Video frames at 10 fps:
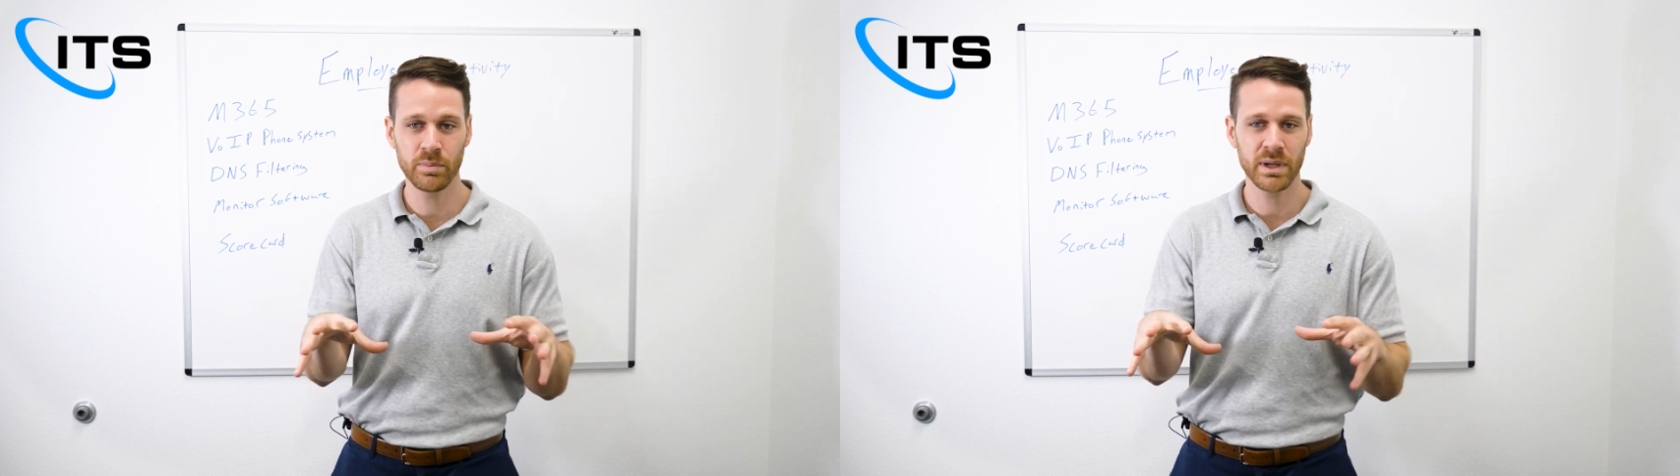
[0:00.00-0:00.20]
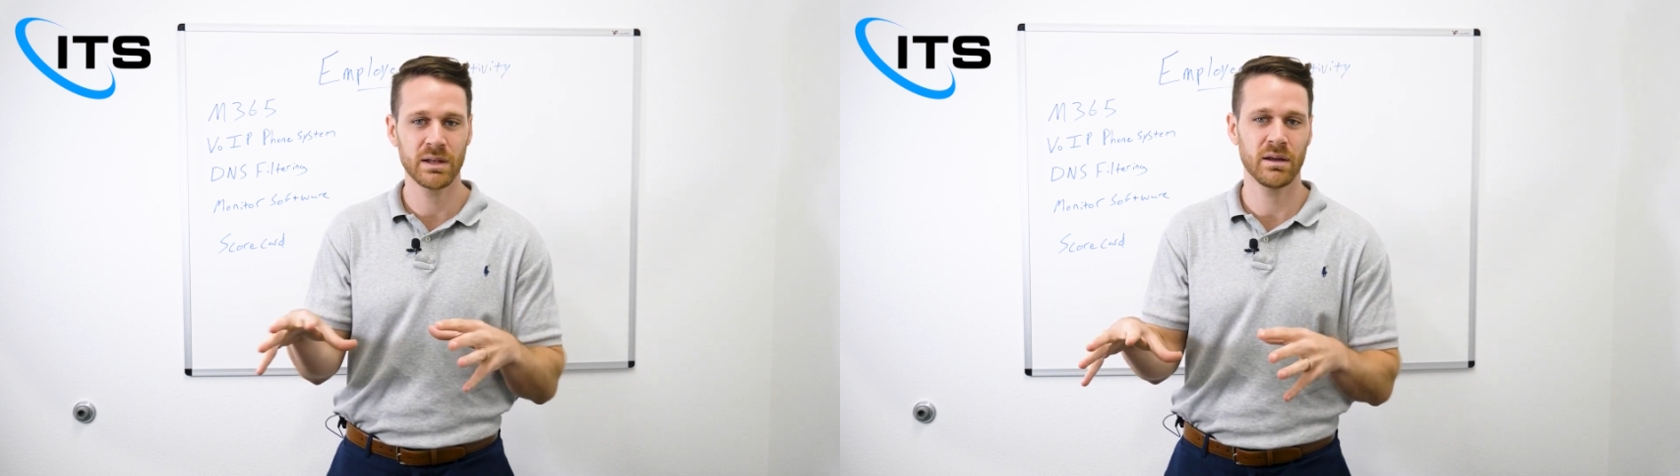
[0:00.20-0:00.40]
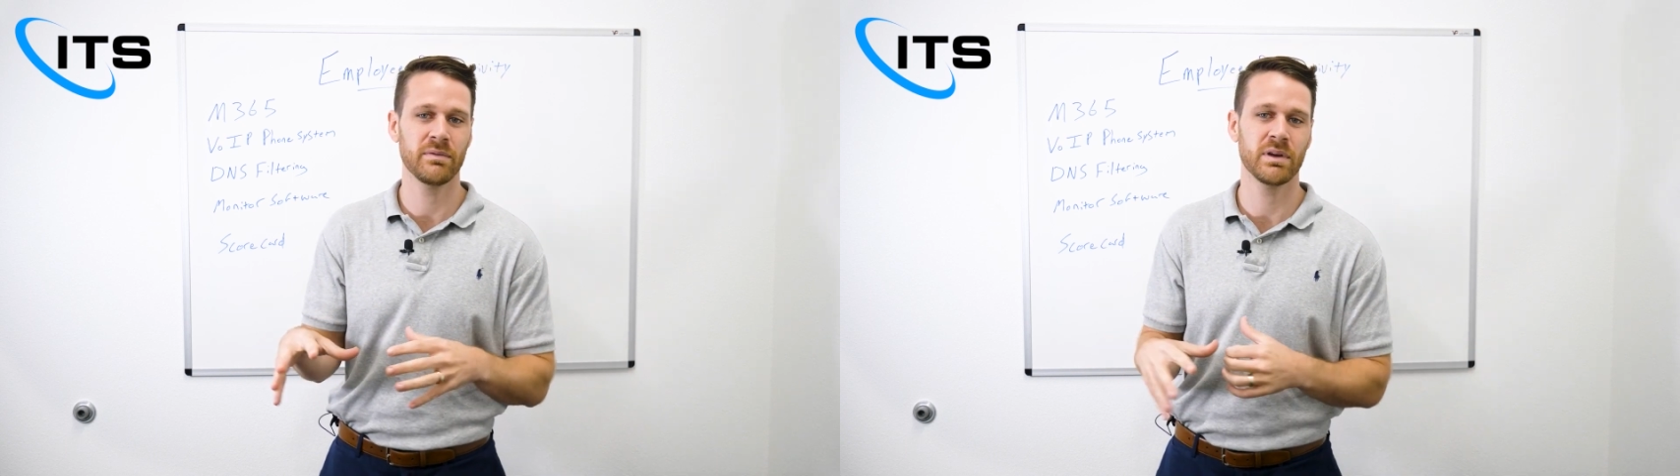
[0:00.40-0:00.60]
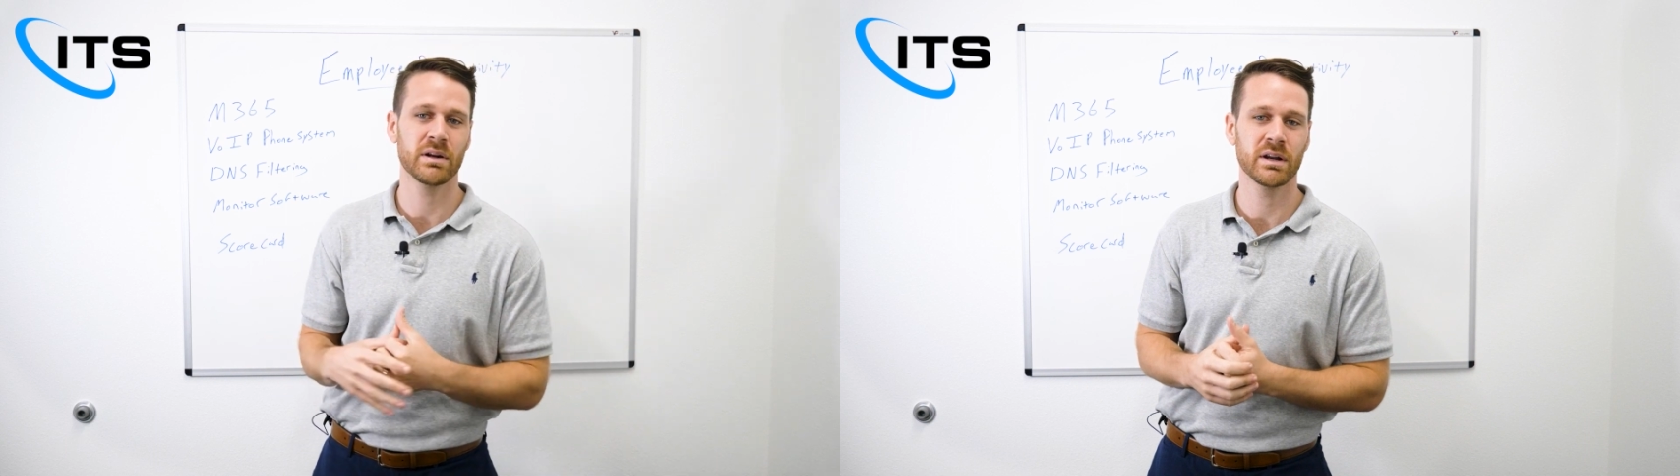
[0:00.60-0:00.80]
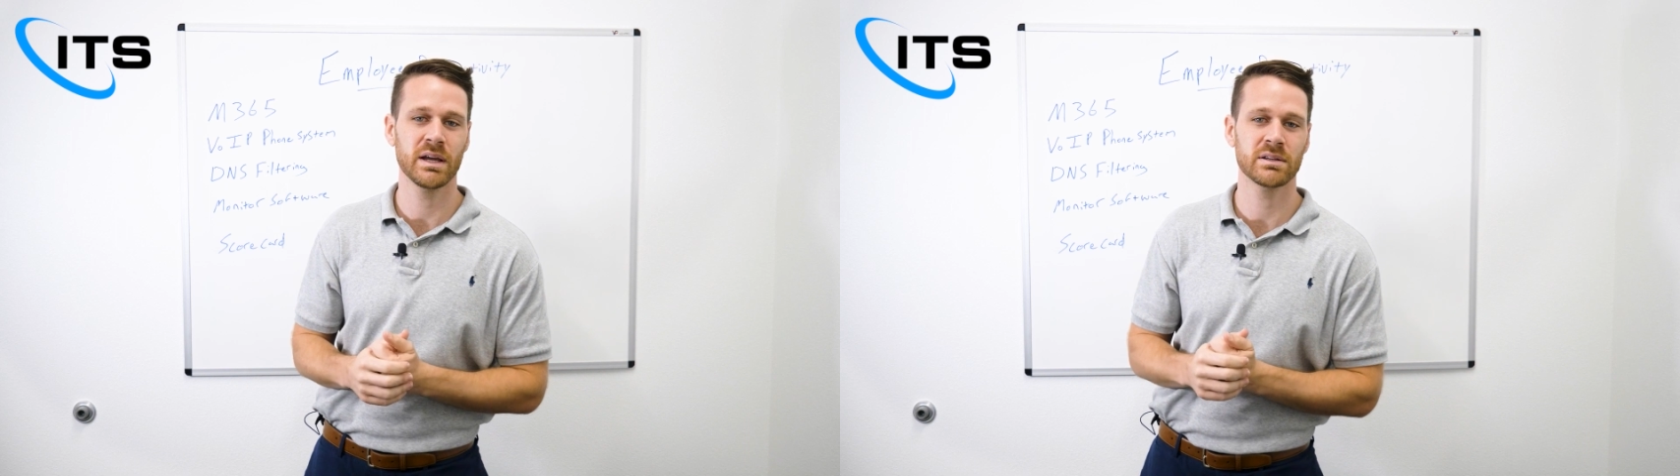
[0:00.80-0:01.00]
bit of
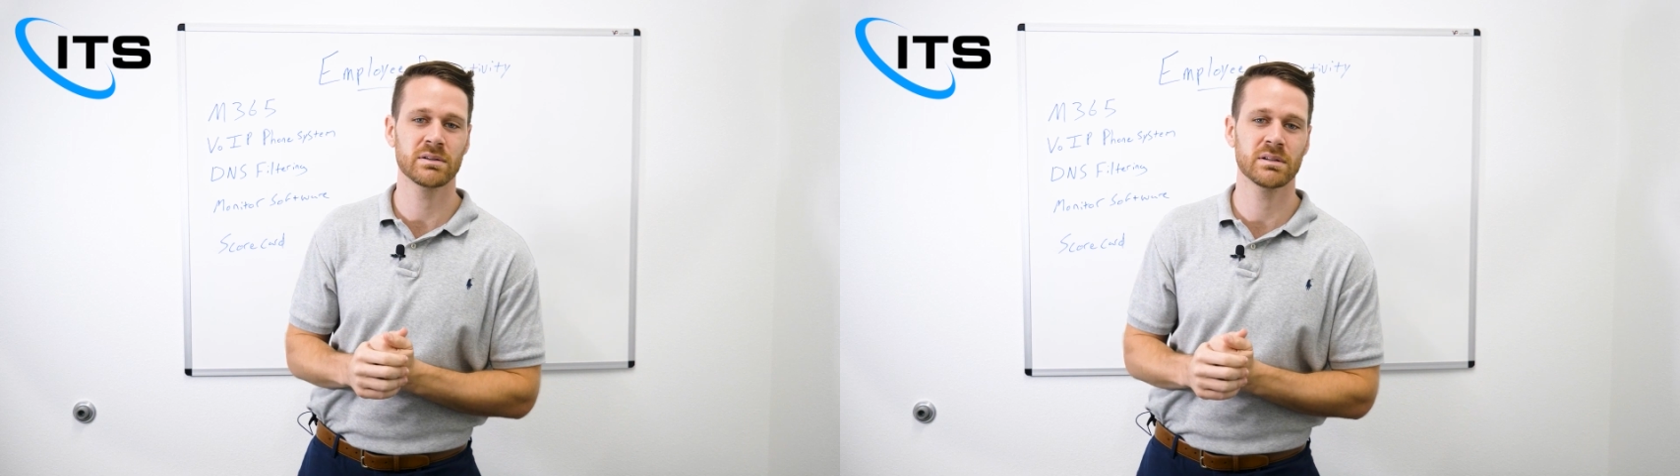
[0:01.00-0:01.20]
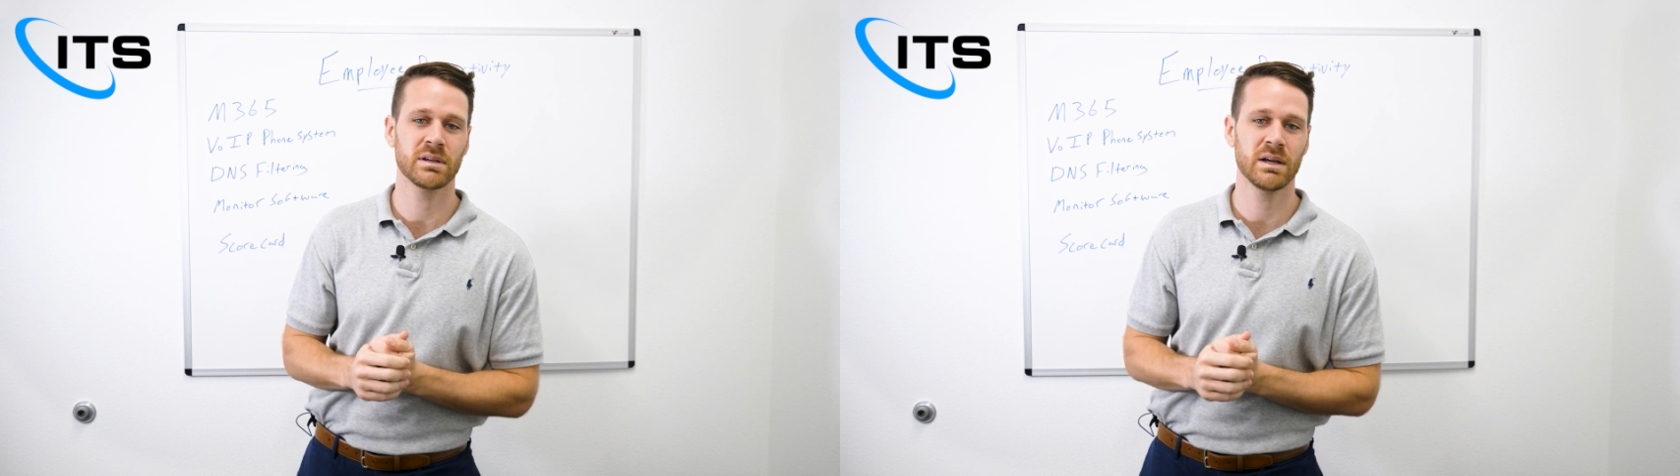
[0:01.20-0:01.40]
internet